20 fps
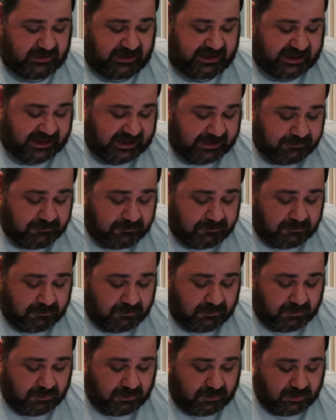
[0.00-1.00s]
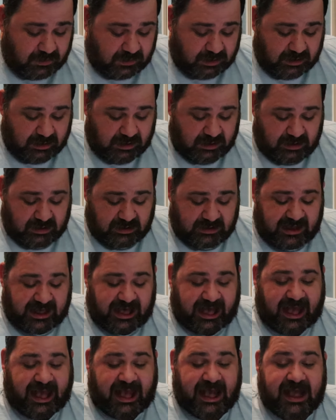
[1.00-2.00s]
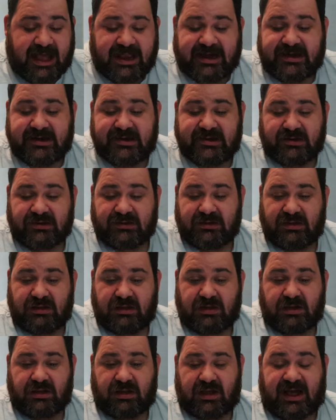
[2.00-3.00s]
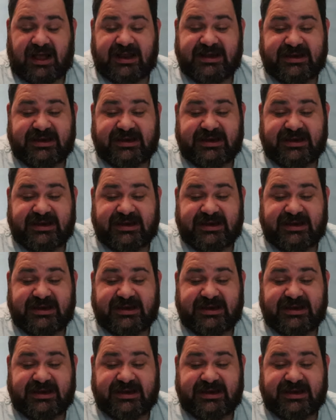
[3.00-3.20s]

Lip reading: him. And I